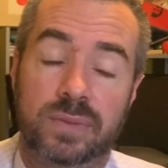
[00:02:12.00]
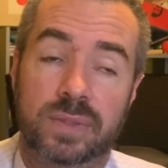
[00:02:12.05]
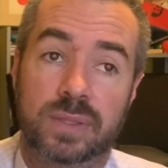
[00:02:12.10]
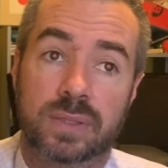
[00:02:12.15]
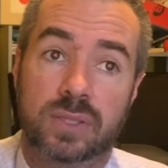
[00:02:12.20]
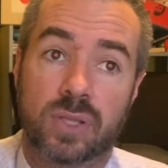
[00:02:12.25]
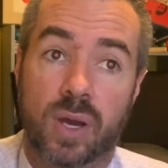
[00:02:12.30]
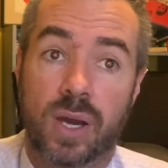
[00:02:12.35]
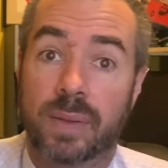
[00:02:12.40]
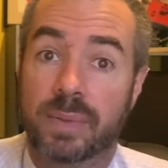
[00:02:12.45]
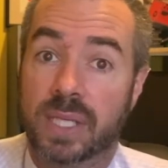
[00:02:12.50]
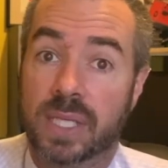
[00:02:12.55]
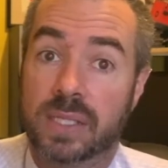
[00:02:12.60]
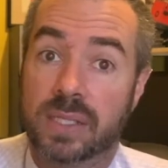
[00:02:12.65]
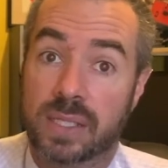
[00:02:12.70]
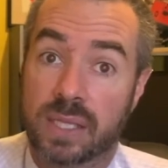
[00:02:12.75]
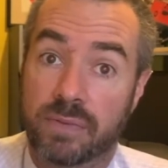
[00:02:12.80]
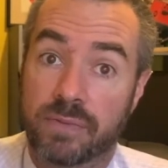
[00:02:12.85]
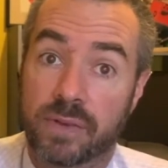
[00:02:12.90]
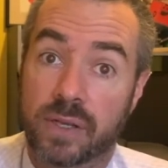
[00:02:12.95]
timing is
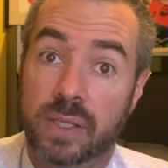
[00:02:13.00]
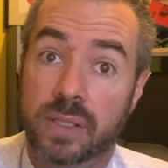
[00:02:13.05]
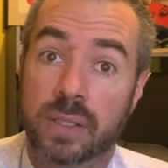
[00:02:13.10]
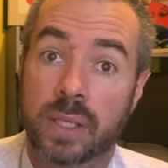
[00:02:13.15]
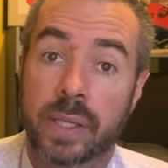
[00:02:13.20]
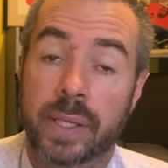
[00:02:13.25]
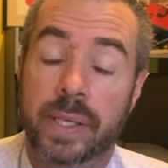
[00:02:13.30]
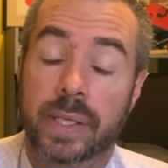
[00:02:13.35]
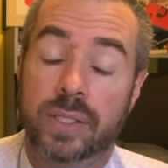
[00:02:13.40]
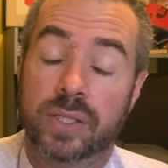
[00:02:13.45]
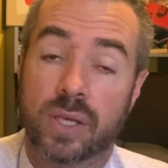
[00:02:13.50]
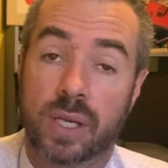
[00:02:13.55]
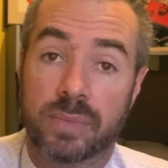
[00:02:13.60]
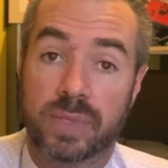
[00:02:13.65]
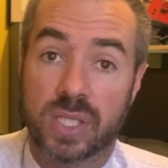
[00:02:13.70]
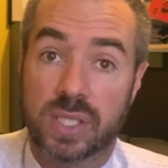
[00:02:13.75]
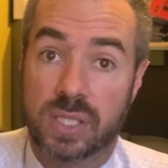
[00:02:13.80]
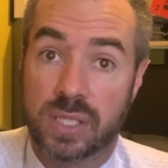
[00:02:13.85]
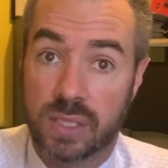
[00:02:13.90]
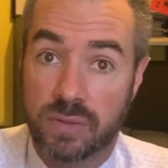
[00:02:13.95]
different,
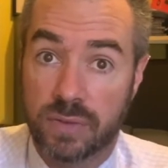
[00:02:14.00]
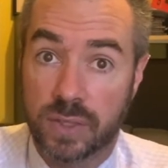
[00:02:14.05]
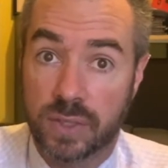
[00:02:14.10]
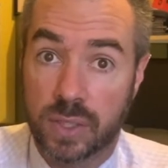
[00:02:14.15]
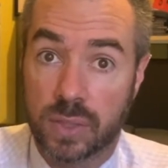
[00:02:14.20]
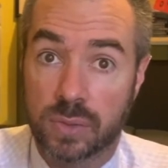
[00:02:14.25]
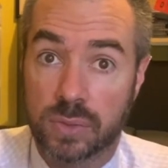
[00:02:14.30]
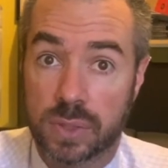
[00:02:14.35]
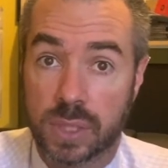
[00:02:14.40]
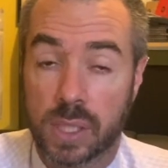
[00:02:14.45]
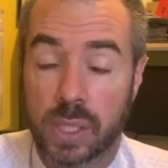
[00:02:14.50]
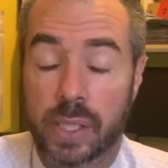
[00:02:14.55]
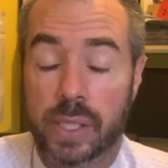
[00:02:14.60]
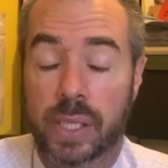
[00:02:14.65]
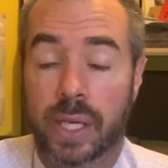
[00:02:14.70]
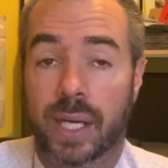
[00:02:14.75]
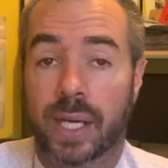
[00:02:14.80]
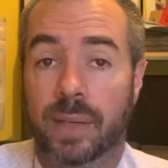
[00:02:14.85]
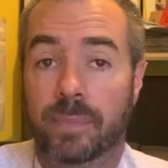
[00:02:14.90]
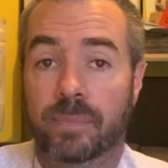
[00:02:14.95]
timing is difficult.
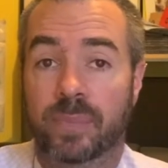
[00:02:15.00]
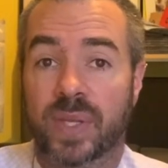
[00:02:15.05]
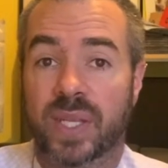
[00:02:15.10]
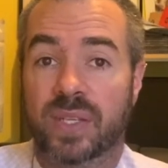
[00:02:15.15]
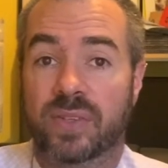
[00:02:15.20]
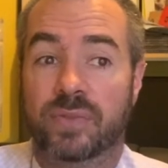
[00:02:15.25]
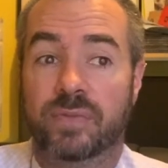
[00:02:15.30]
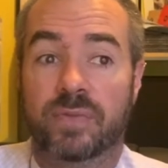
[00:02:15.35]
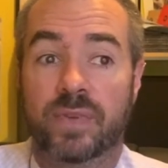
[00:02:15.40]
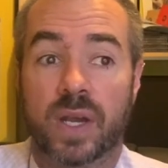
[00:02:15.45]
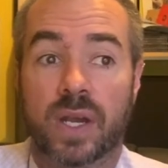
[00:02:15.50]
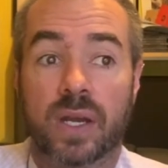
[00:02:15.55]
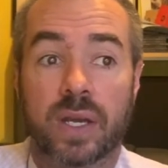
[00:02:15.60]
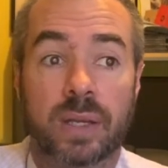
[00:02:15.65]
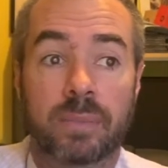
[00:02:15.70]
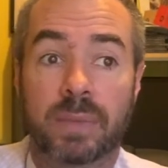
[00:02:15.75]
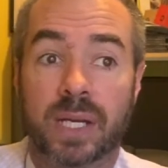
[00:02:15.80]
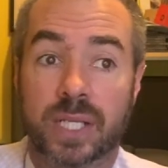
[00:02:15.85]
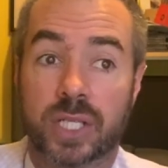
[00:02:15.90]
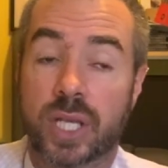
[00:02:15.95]
It's very
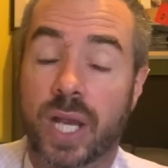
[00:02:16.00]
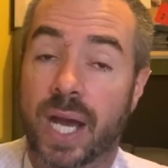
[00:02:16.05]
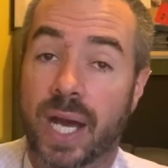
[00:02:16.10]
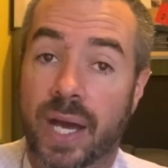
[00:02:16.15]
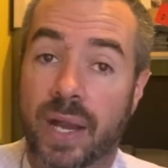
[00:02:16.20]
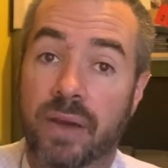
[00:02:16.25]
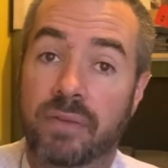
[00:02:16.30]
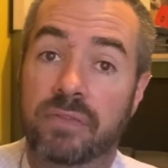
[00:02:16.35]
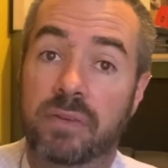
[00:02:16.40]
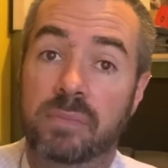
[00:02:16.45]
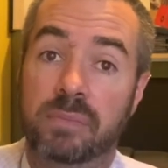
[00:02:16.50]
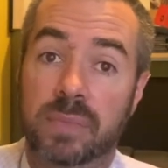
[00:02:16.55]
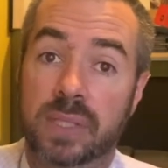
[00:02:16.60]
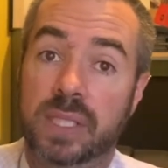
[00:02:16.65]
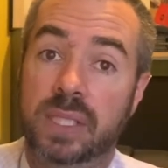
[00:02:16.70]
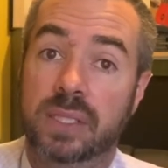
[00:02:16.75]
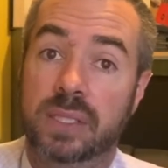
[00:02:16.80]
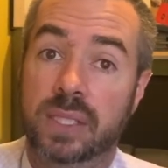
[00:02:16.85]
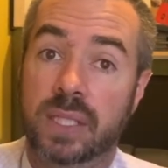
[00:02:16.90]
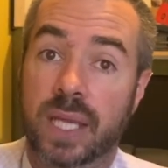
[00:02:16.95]
much harder for
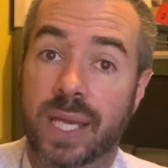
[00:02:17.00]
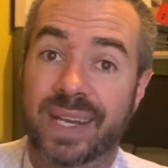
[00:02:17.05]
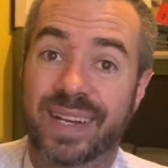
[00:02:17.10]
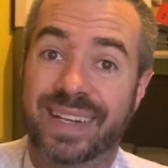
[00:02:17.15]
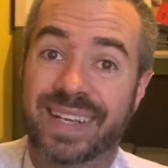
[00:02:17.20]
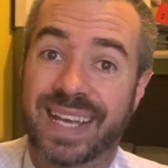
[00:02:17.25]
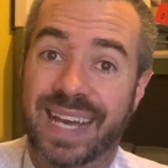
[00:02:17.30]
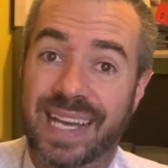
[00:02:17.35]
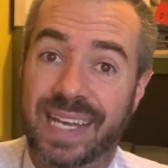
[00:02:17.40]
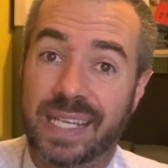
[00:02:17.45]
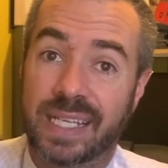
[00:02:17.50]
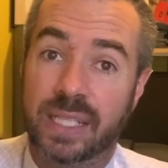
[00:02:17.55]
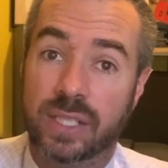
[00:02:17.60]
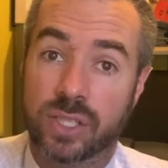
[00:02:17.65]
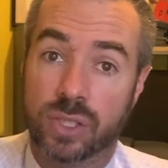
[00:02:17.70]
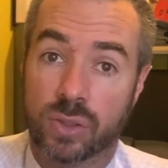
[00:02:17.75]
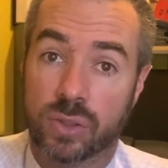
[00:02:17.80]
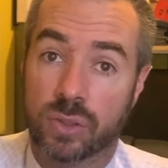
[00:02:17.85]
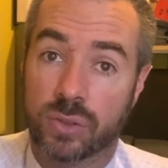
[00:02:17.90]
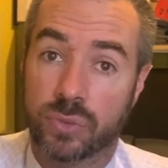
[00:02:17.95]
me to get a gauge
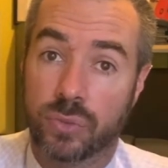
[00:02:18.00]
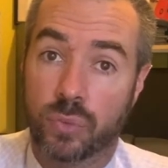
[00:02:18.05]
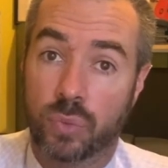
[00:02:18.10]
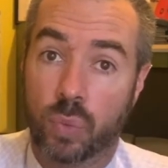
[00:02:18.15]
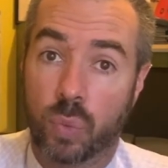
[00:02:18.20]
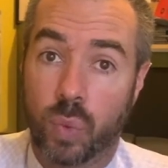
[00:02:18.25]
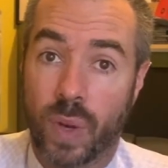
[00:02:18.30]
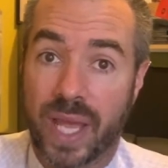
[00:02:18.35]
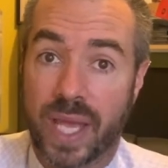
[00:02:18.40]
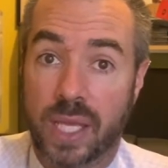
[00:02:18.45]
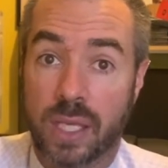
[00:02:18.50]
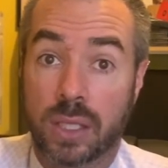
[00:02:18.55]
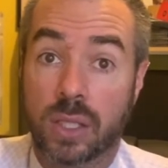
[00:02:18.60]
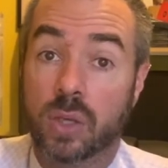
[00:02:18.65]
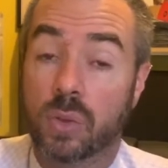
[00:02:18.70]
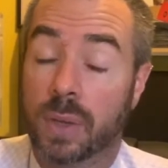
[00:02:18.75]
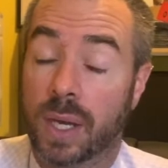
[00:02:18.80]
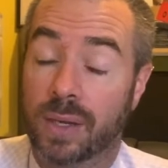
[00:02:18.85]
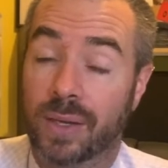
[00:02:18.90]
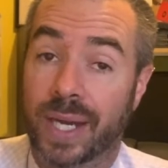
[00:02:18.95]
on where
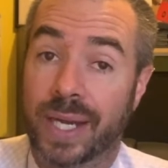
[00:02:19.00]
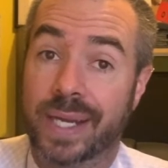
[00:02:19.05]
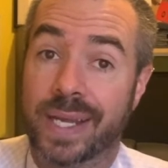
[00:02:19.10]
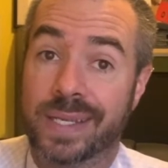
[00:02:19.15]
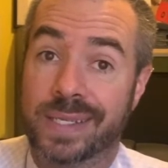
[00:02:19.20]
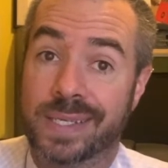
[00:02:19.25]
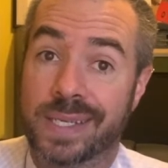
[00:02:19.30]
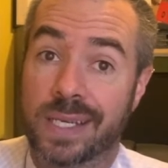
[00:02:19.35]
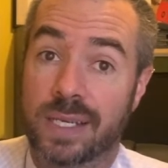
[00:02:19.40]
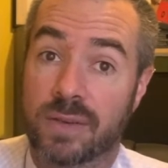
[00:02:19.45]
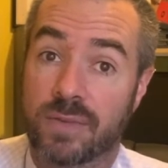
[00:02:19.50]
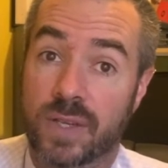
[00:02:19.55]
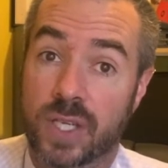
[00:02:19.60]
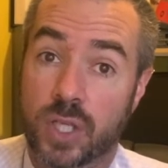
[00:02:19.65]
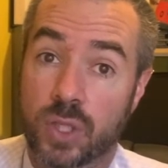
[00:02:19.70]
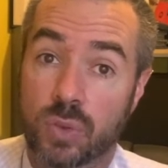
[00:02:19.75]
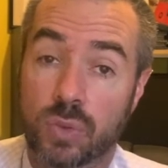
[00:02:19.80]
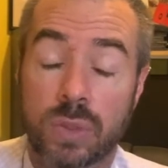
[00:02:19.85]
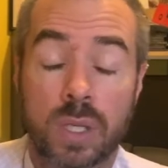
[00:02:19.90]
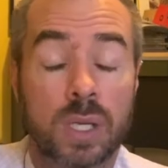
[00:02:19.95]
you are at as an
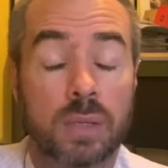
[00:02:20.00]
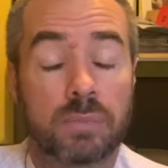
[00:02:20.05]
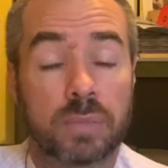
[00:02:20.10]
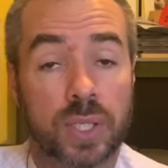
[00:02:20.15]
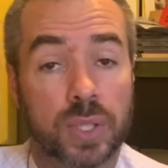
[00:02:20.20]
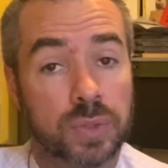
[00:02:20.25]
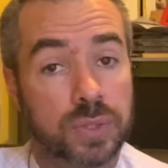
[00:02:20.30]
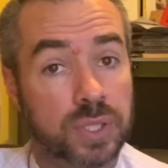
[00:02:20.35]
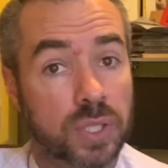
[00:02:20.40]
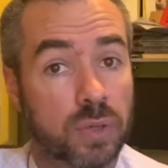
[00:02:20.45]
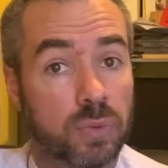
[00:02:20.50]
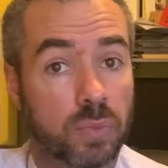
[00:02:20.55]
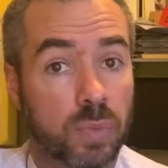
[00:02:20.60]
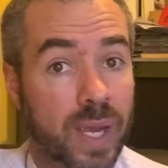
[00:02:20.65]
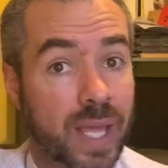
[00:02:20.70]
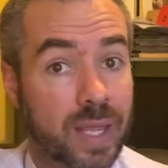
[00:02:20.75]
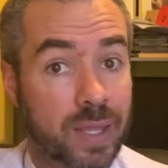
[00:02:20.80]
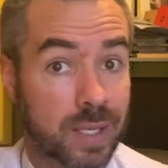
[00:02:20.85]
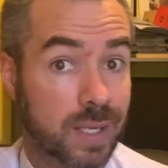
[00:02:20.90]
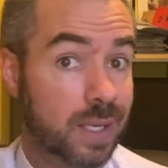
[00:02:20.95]
individual, but also
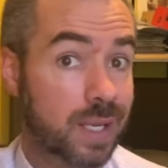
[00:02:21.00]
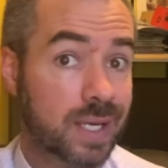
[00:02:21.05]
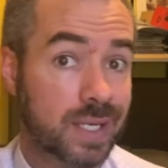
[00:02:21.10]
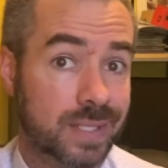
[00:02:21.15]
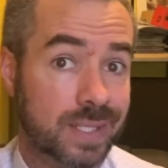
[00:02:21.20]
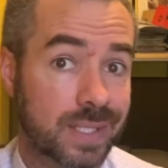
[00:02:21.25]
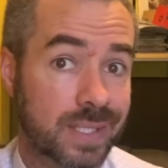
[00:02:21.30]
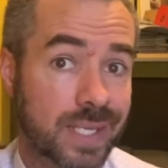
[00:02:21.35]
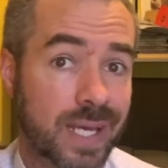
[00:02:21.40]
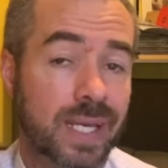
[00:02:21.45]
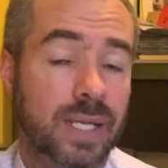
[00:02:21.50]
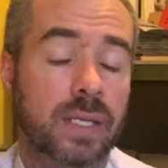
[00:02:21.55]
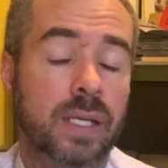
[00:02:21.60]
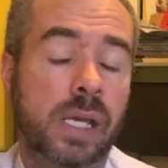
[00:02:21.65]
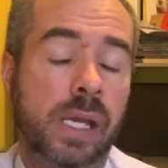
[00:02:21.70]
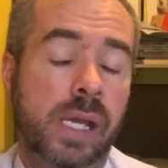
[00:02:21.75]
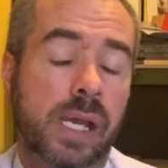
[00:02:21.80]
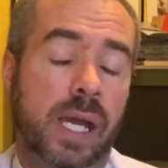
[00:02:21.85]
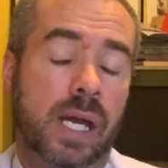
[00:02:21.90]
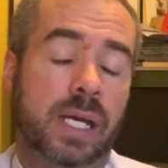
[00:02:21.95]
where the class is at.
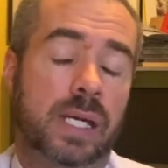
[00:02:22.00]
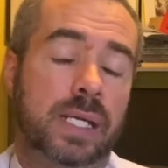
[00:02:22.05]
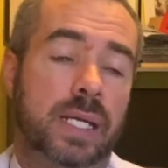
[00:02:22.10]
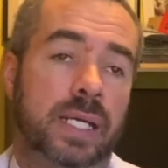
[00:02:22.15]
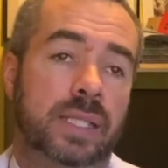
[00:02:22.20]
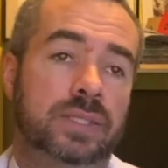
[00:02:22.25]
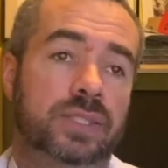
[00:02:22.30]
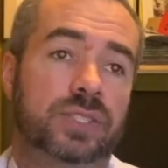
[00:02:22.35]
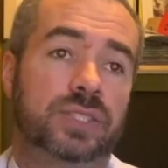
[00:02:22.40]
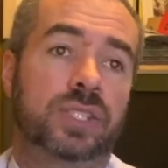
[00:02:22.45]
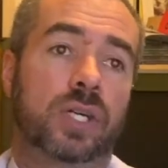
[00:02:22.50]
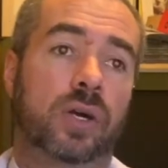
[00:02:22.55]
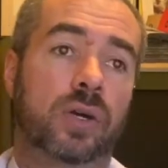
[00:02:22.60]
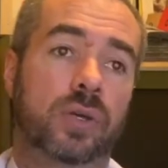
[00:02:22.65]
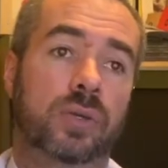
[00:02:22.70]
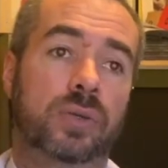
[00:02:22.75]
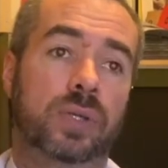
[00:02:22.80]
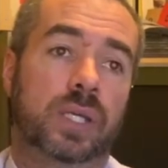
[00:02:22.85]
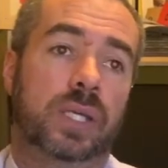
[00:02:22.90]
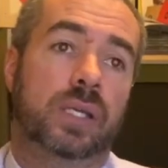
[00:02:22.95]
And
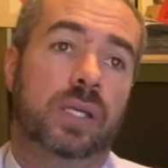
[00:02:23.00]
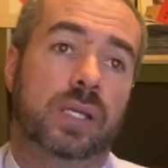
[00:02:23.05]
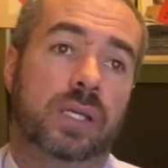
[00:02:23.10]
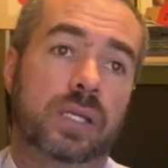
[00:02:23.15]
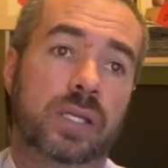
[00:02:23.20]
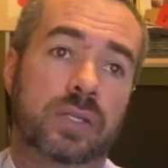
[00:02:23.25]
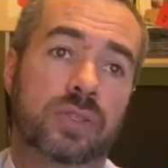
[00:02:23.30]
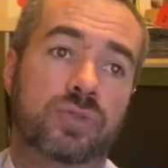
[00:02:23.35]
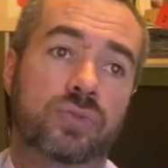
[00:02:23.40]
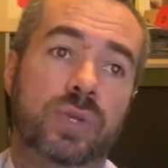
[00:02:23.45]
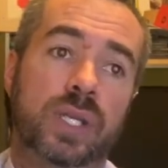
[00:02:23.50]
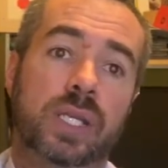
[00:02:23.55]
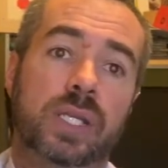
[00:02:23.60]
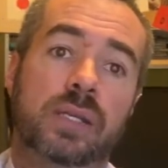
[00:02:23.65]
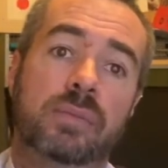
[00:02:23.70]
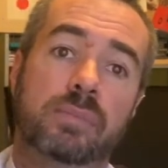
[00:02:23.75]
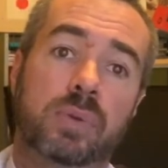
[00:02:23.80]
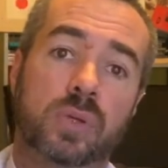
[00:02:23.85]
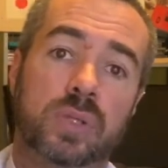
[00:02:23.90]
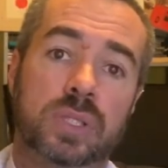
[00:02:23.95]
so it's really
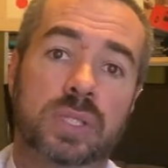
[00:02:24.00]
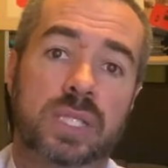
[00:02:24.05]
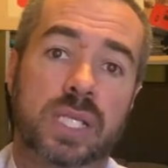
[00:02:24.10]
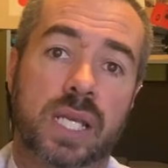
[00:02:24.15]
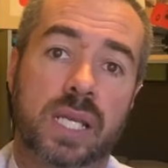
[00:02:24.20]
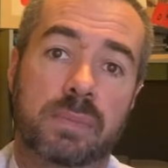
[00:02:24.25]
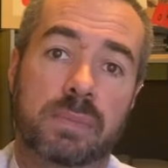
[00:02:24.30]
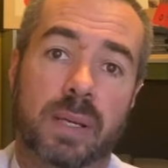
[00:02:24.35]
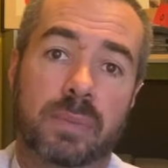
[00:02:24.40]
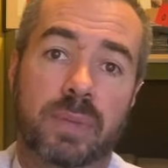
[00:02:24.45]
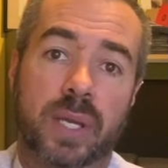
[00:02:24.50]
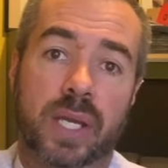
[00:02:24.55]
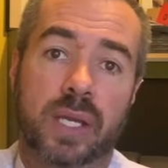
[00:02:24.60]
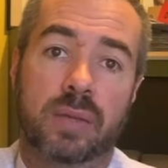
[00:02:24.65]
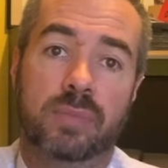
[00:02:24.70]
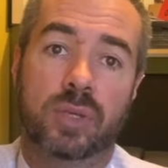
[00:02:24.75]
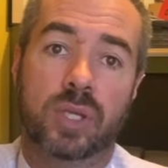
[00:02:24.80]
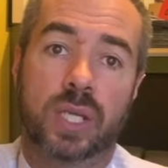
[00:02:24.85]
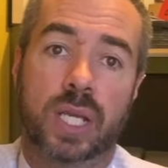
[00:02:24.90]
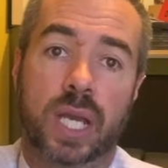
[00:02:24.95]
important to keep up that
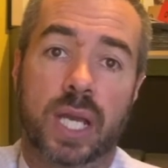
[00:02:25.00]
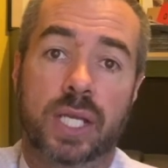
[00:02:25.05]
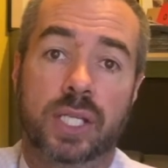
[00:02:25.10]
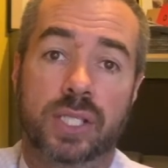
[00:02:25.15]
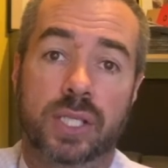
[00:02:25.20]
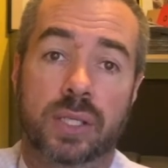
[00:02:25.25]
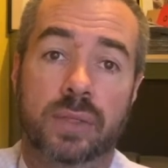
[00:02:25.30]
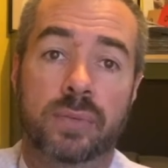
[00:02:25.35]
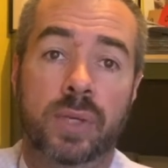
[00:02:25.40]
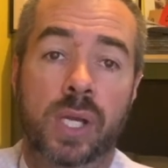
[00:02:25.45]
communication.